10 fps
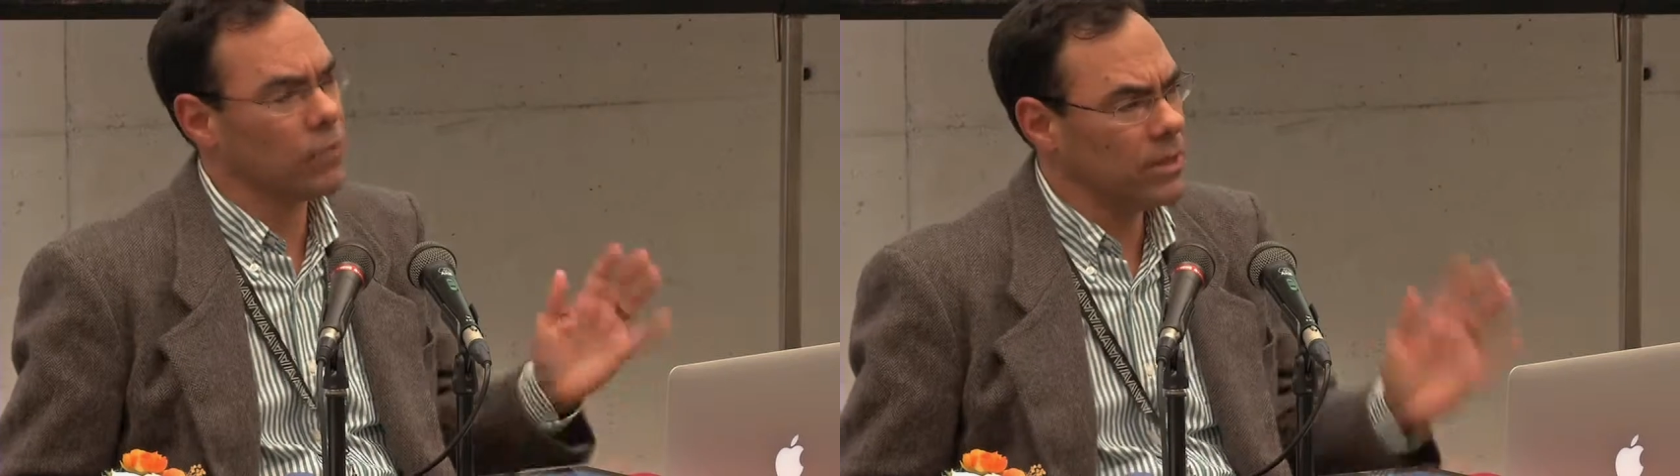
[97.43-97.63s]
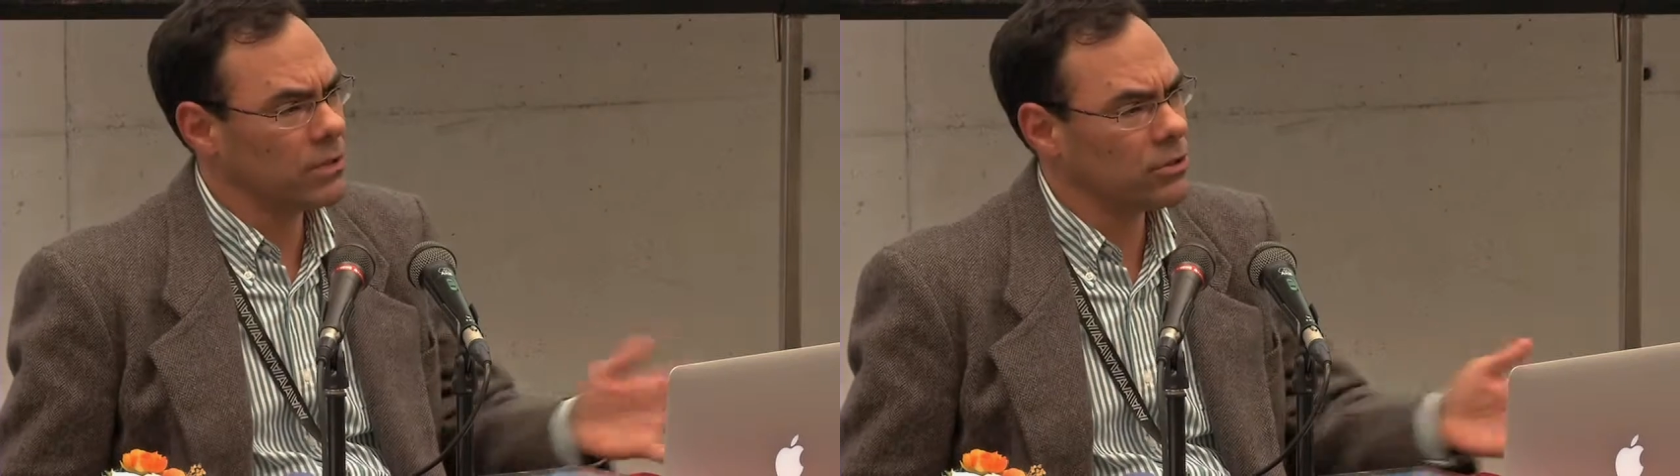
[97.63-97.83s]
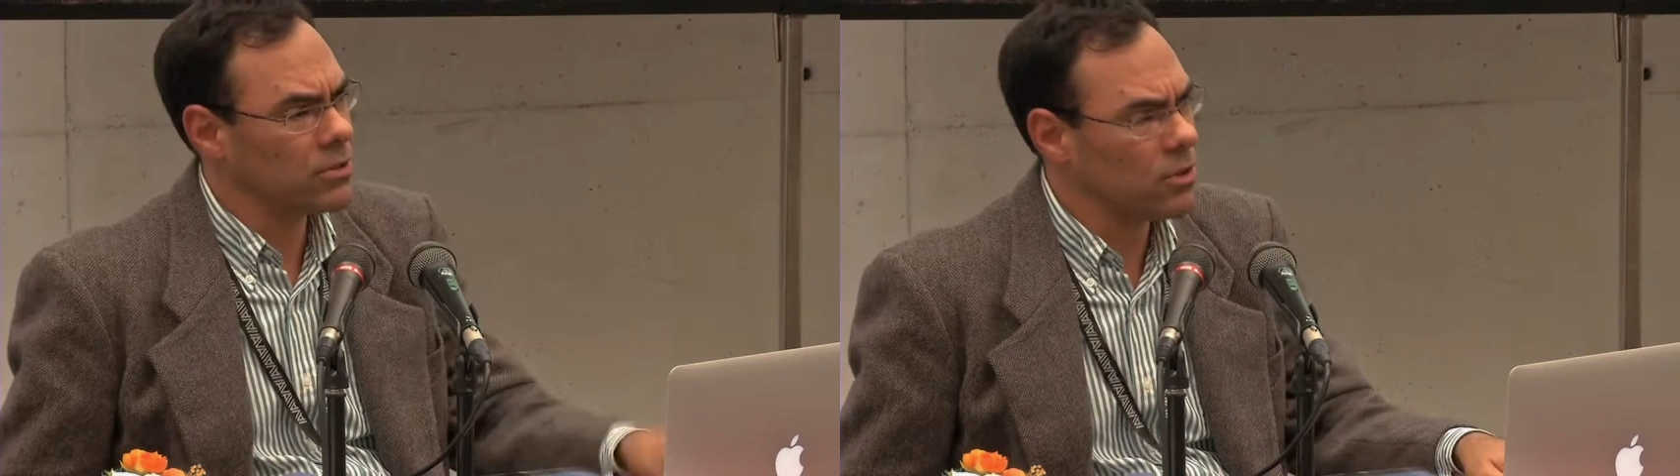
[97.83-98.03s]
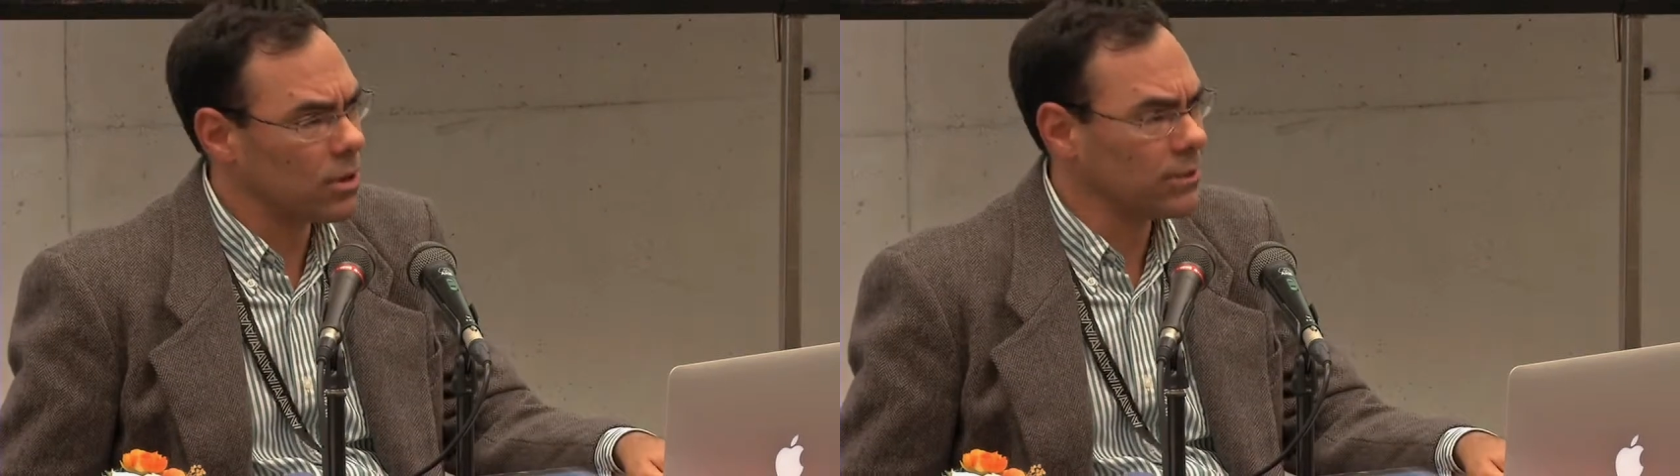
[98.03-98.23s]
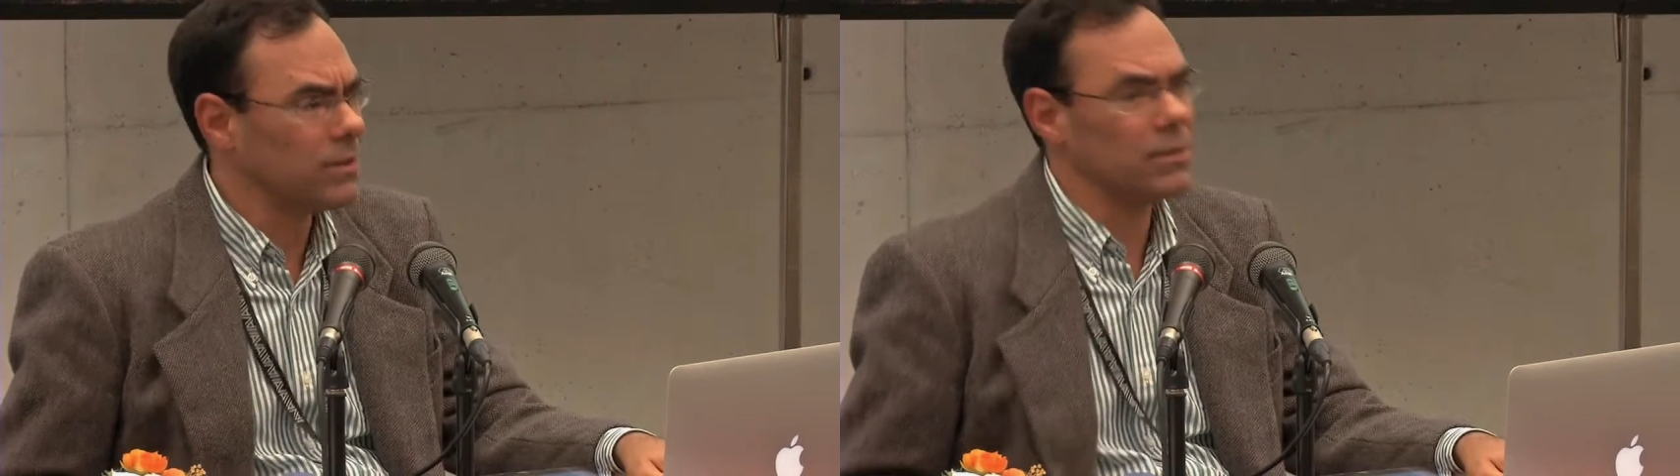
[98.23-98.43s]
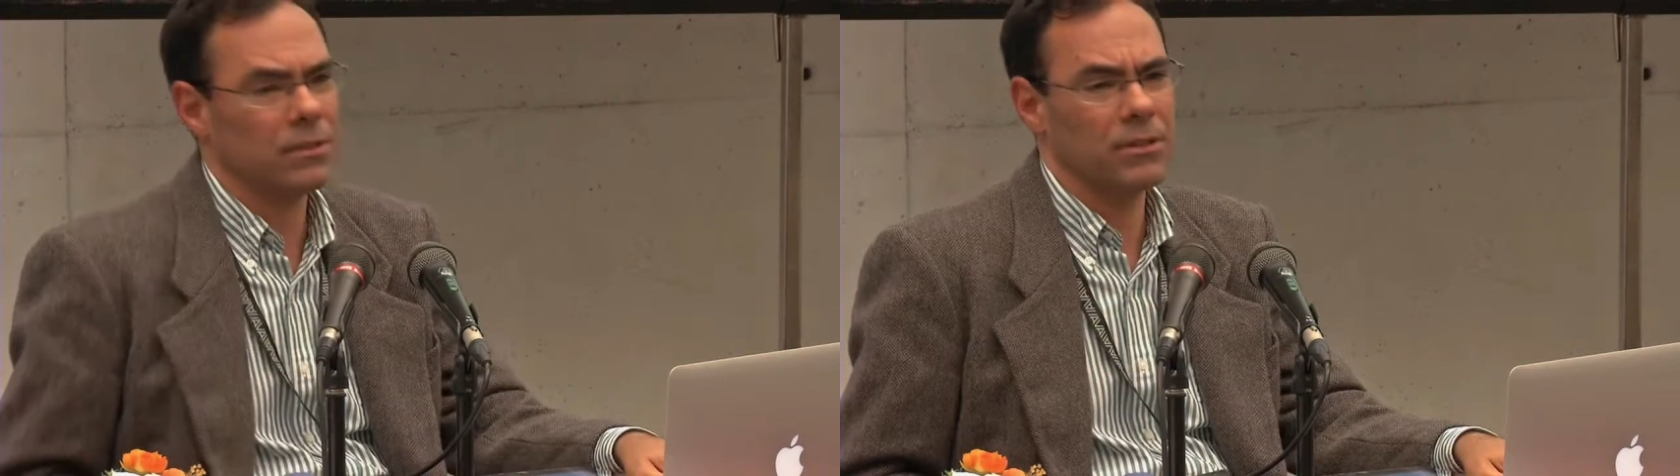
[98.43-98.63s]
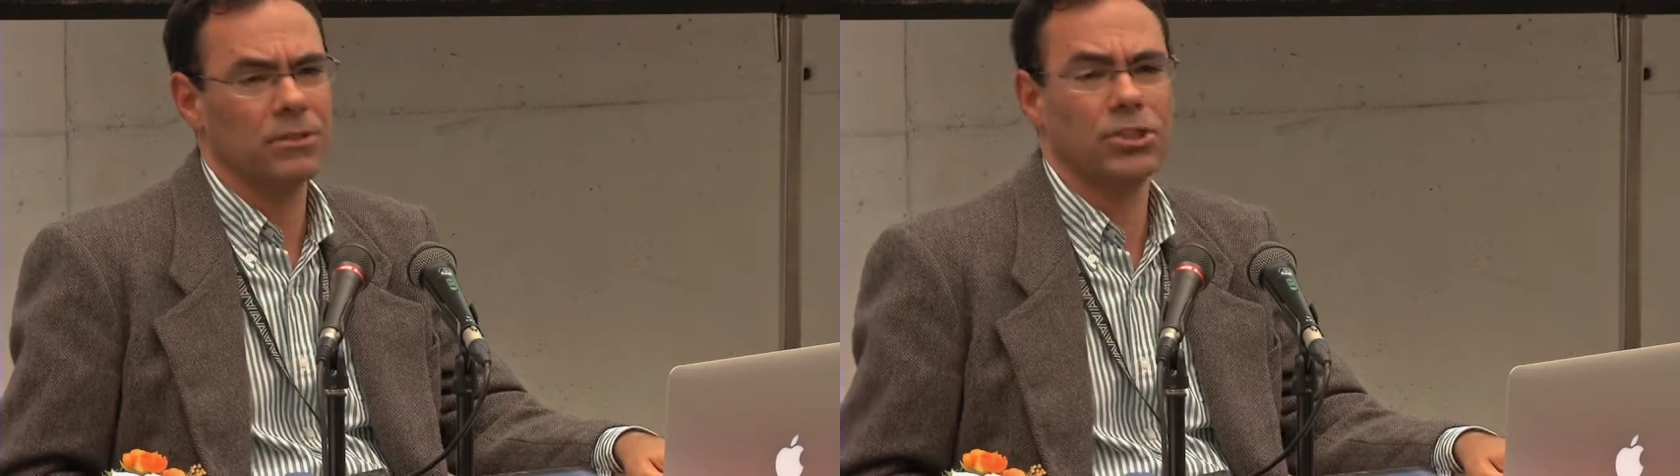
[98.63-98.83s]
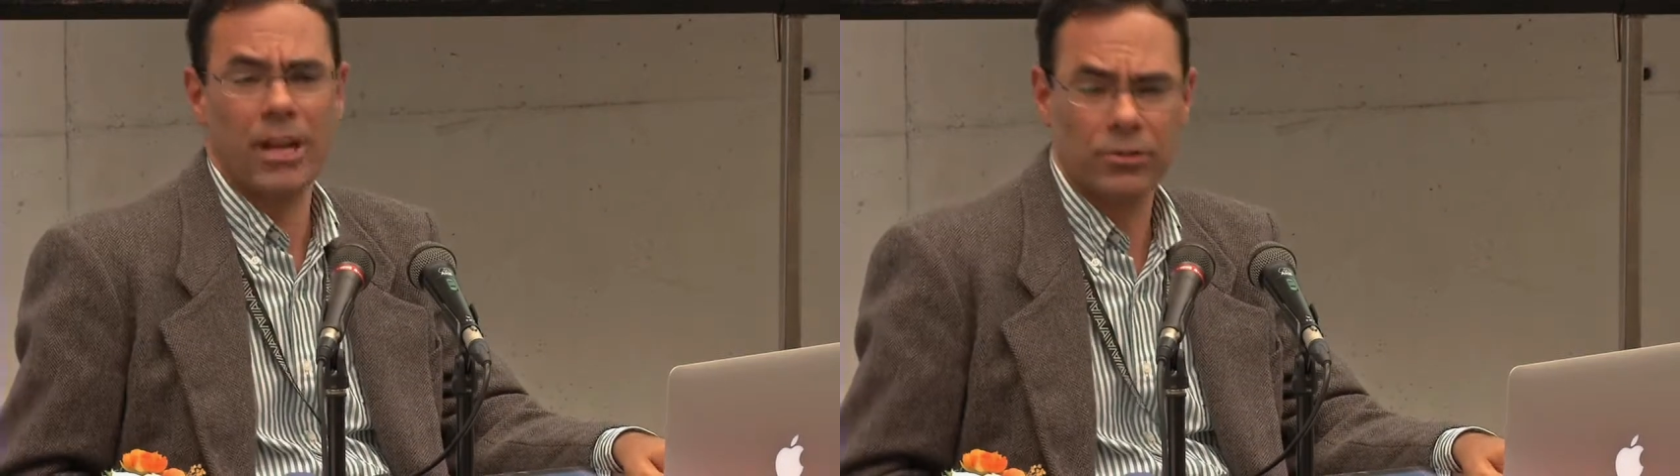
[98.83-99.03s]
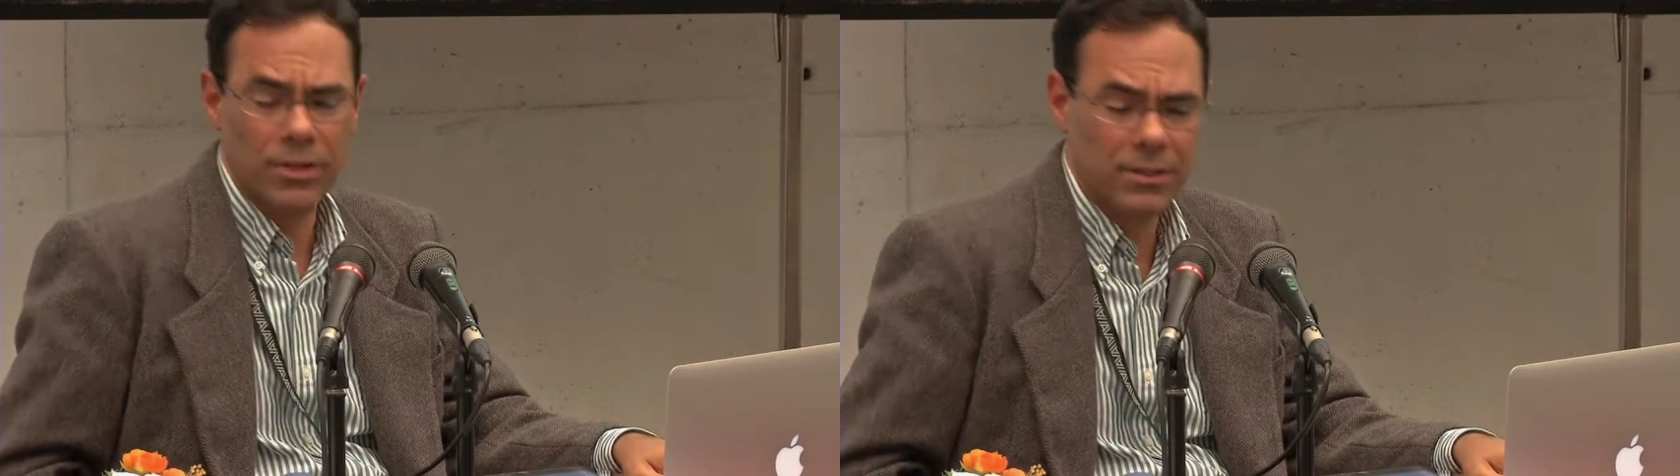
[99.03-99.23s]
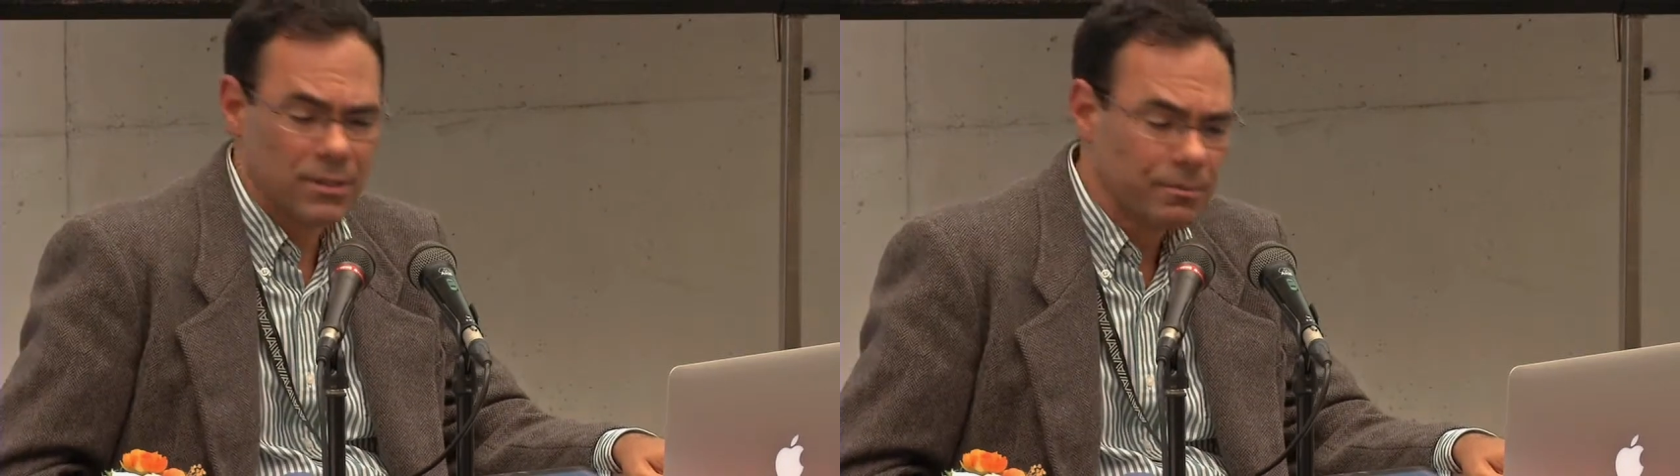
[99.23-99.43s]
religious order, the
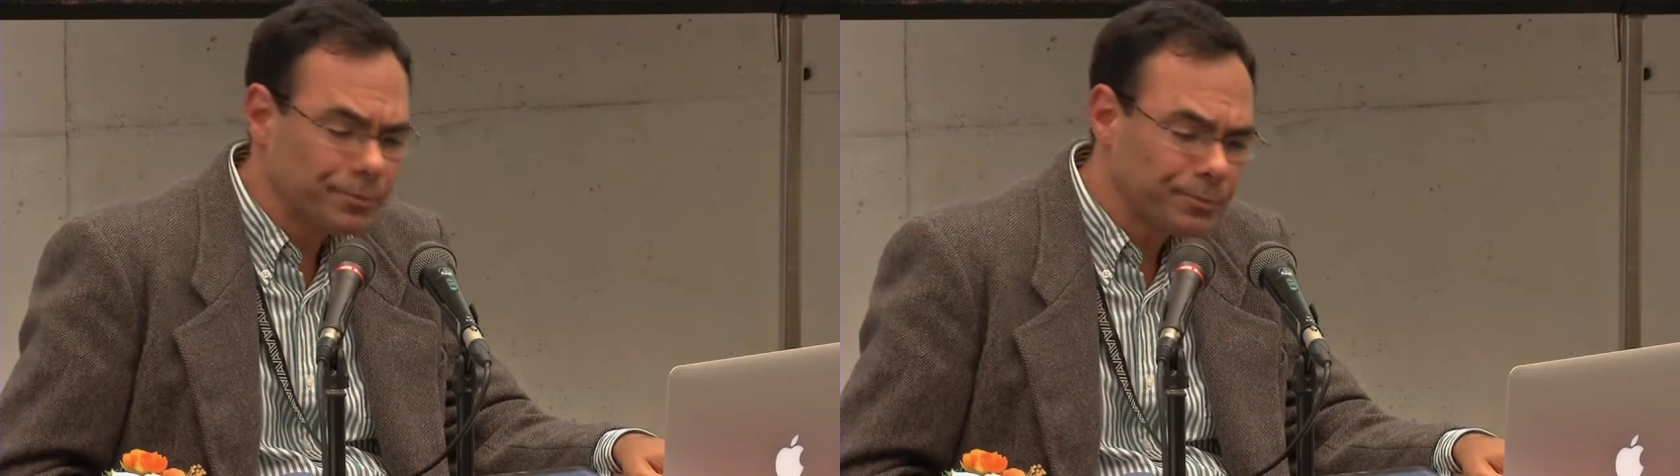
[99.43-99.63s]
Jesuits.